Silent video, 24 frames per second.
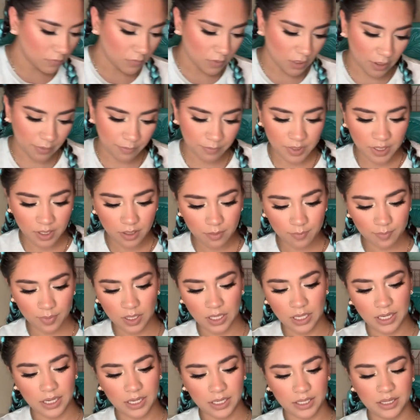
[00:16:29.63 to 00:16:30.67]
I'm gonna
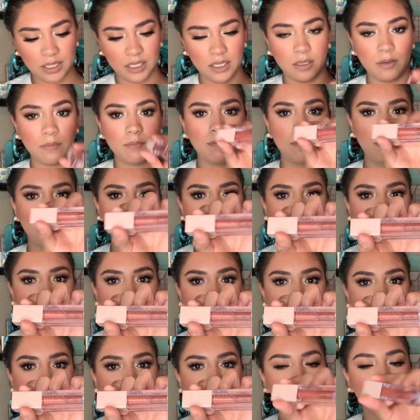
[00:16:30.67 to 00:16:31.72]
apply the
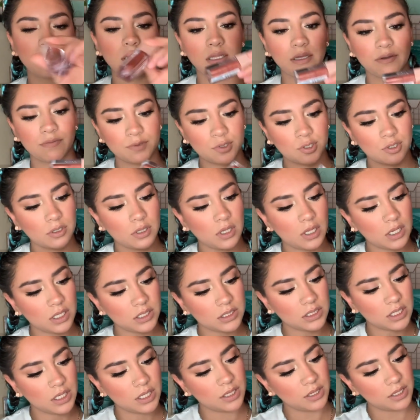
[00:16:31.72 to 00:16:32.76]
Maybelline Lifter Gloss
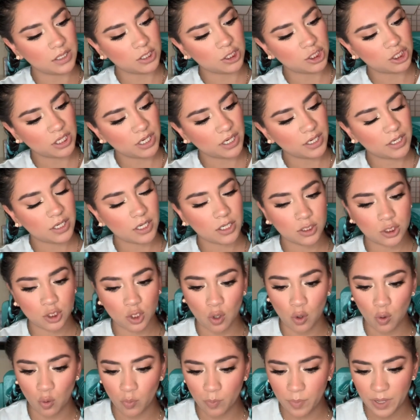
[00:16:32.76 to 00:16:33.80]
in the shade
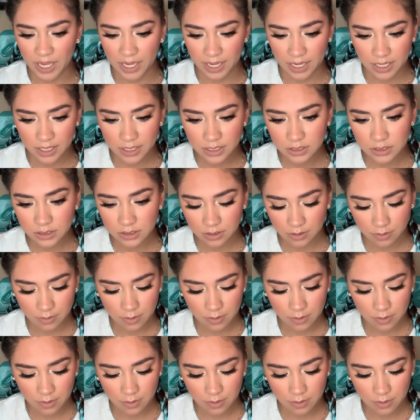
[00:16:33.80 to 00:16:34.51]
Topaz.